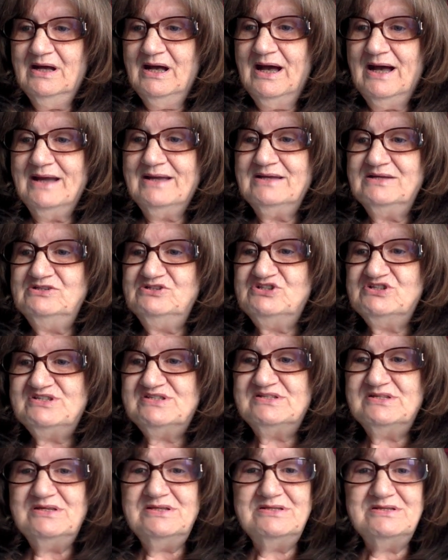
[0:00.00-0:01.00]
I can just
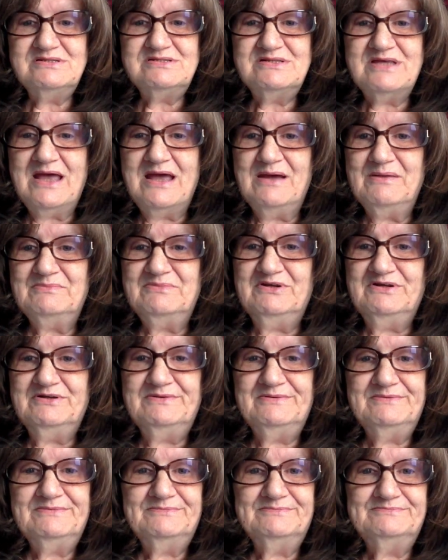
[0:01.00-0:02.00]
see this
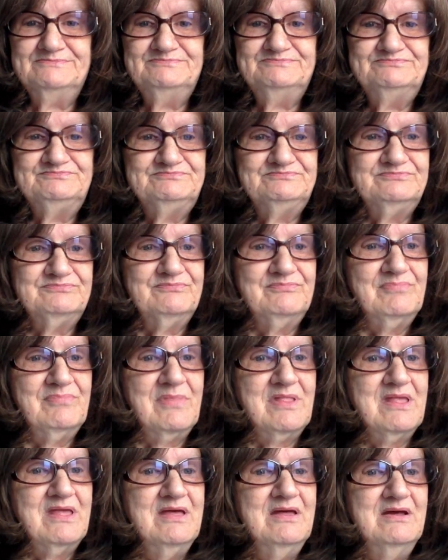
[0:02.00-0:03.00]
happening.
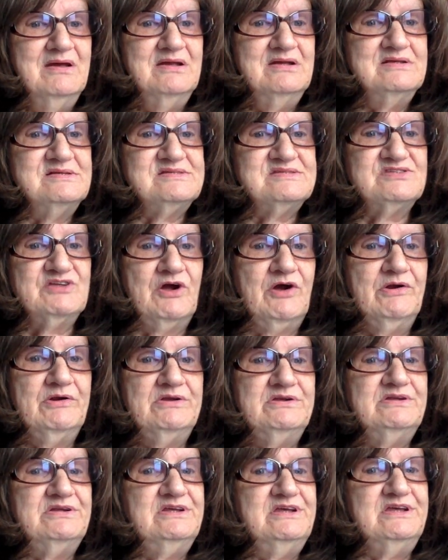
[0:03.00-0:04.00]
It
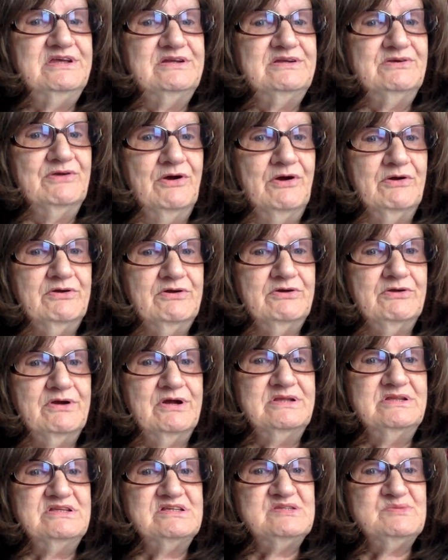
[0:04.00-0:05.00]
started to get darker
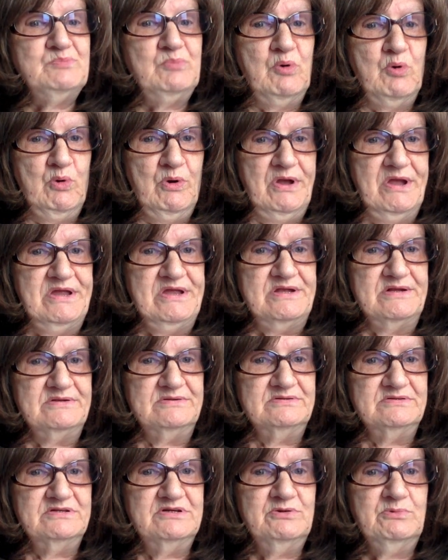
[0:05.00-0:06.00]
at this point.
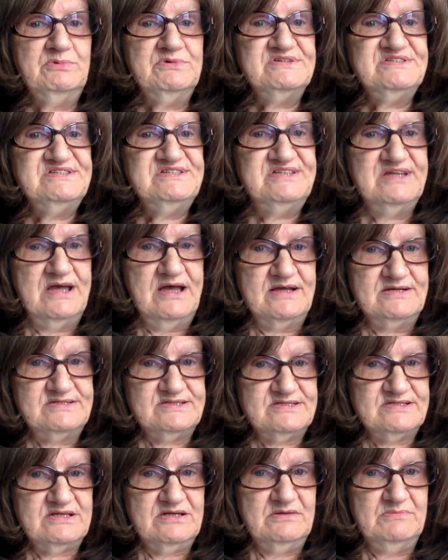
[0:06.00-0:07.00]
It was
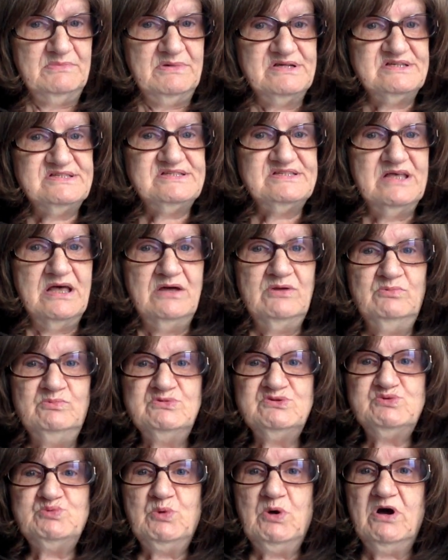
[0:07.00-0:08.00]
dusk. My son
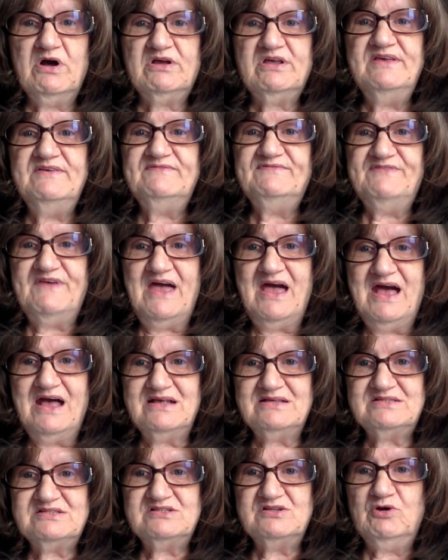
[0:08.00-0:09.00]
was walking
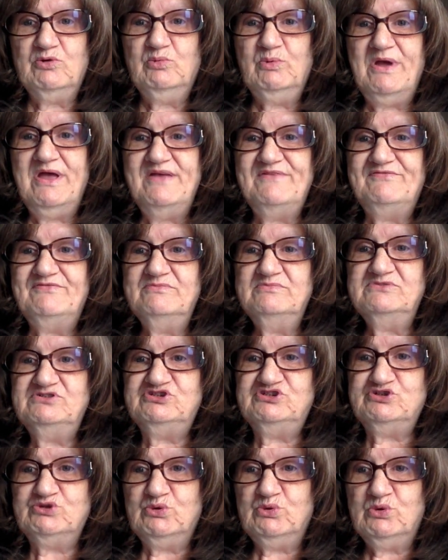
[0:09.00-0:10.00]
fast, away from the
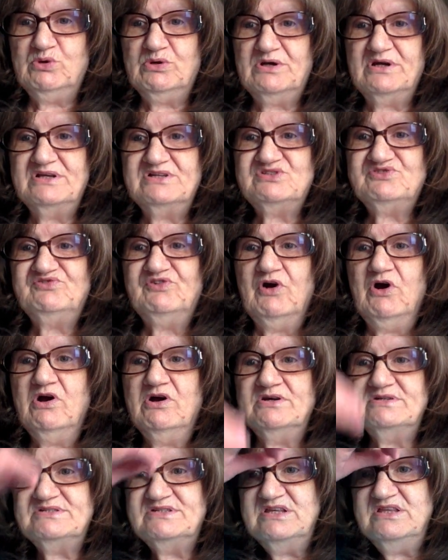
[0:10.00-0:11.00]
shore, as
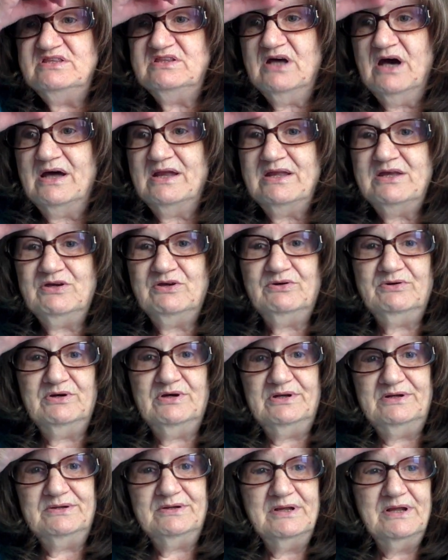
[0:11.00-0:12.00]
far as he thought he
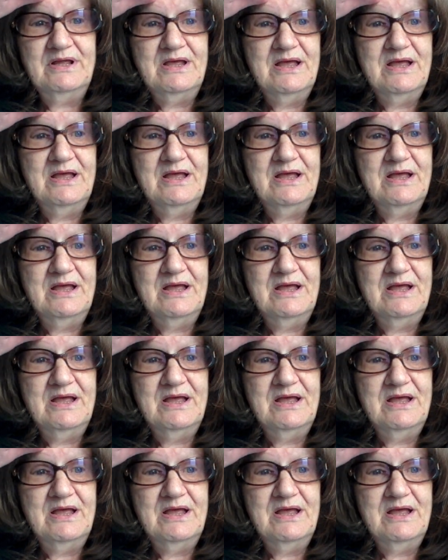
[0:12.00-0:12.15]
could,